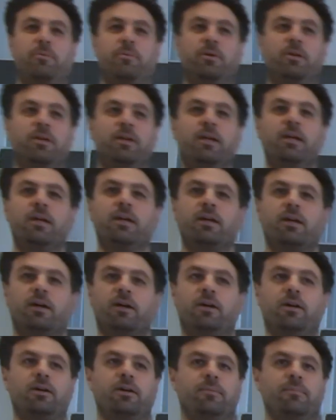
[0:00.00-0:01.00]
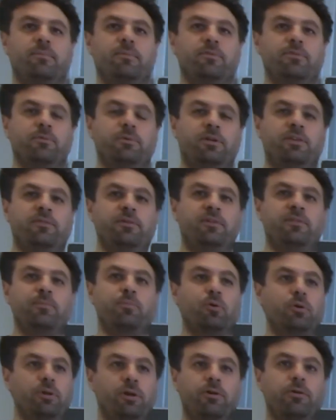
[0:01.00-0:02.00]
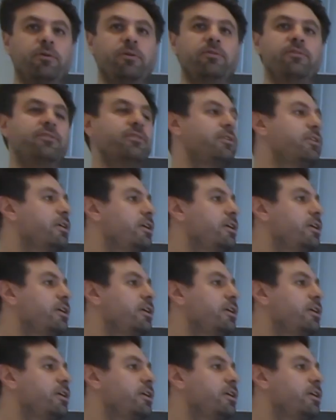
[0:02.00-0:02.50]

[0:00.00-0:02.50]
Yeah. So it's polar urns,